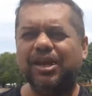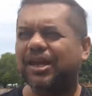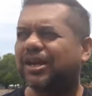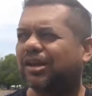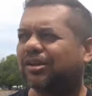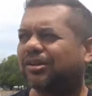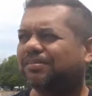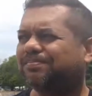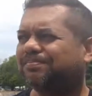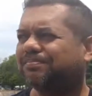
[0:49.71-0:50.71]
in a
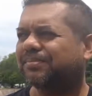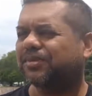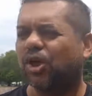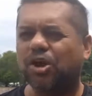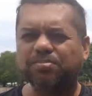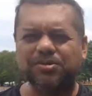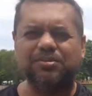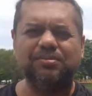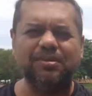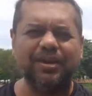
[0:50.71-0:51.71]

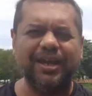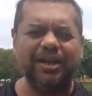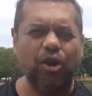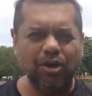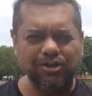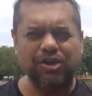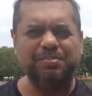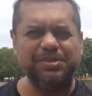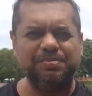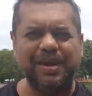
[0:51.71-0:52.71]

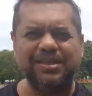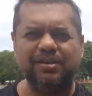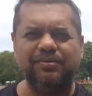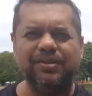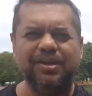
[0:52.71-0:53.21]
long-term perspective.